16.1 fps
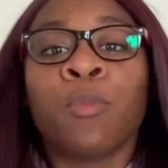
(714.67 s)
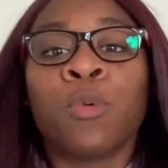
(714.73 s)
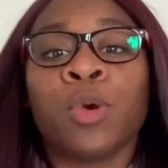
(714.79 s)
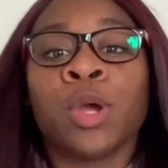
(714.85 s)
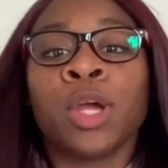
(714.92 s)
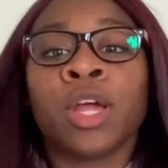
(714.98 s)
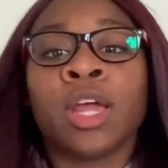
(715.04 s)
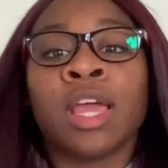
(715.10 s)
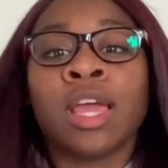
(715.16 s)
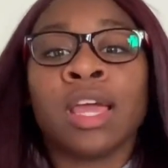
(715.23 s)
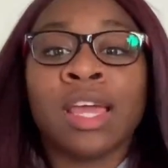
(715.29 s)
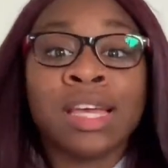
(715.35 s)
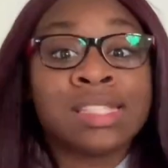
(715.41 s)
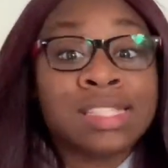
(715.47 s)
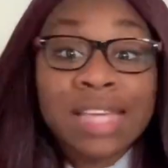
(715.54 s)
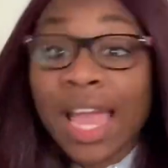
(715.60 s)
more
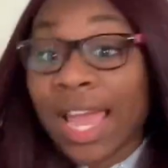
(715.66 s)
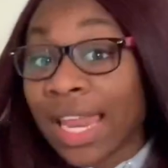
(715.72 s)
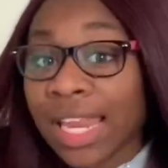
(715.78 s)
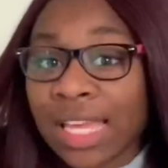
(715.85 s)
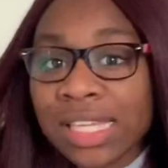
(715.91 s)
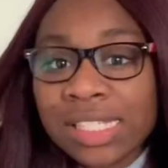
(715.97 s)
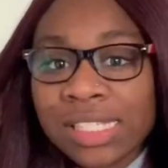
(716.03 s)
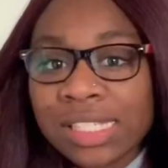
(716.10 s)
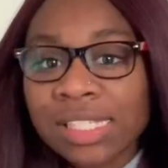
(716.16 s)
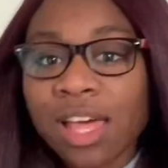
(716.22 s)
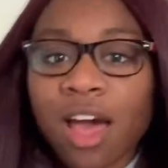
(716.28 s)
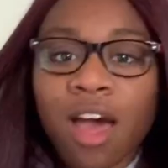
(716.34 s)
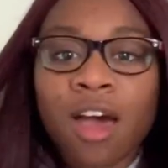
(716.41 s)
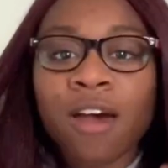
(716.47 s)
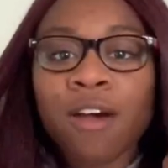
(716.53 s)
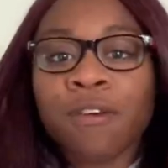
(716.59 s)
exciting
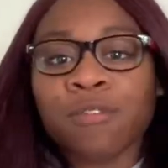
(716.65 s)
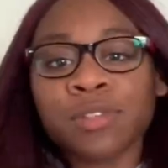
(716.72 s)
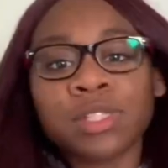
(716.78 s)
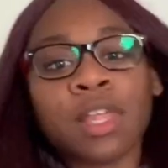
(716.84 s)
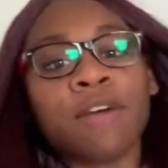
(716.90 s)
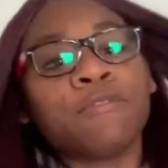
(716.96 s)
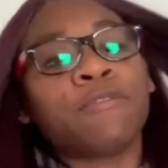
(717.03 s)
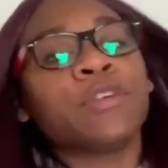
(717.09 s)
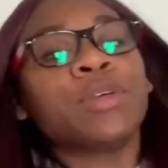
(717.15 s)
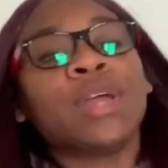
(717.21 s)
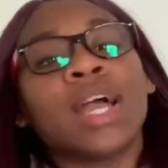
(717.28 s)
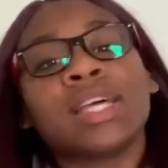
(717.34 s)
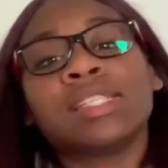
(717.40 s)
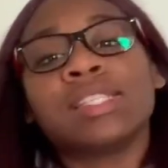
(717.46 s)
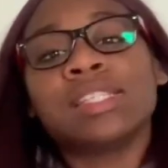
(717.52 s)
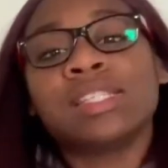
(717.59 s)
stuff for you
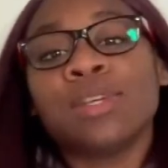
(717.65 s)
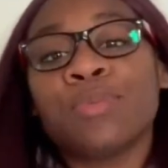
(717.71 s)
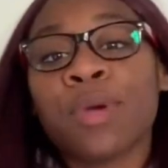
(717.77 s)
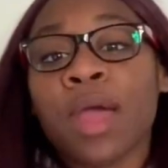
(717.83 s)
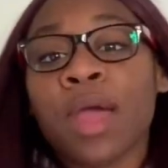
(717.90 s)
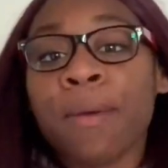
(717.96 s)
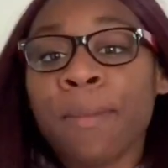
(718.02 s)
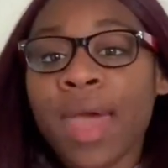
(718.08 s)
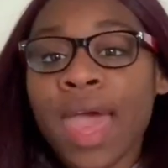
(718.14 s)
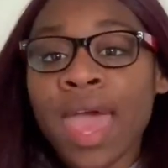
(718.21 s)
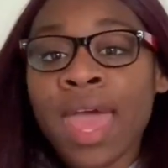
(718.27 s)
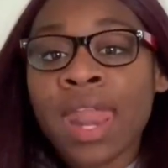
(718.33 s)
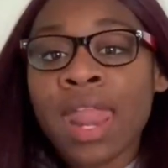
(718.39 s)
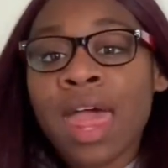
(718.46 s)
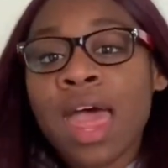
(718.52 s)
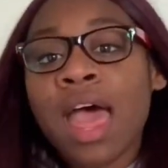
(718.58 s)
guys to see where I'm
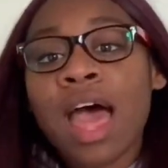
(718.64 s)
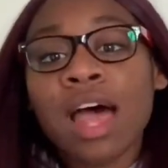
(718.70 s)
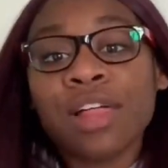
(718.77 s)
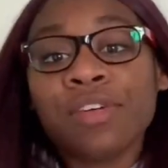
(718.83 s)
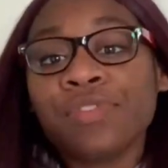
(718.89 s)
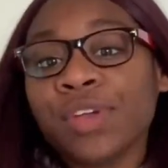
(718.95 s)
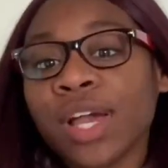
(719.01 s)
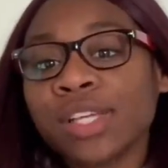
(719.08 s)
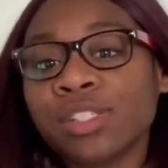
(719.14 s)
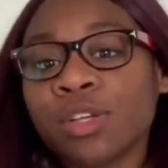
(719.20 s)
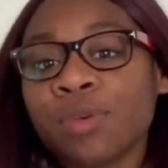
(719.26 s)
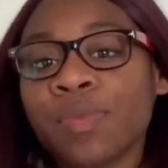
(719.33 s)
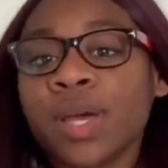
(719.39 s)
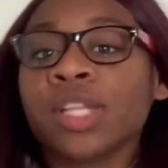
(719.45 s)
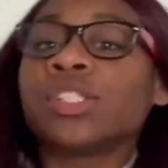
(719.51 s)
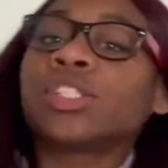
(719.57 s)
at. I love you guys
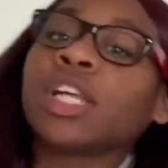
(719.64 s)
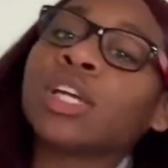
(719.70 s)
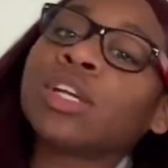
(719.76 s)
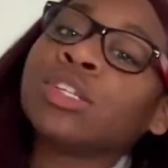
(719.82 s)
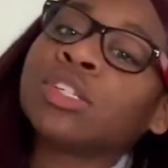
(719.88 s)
so much. Thank you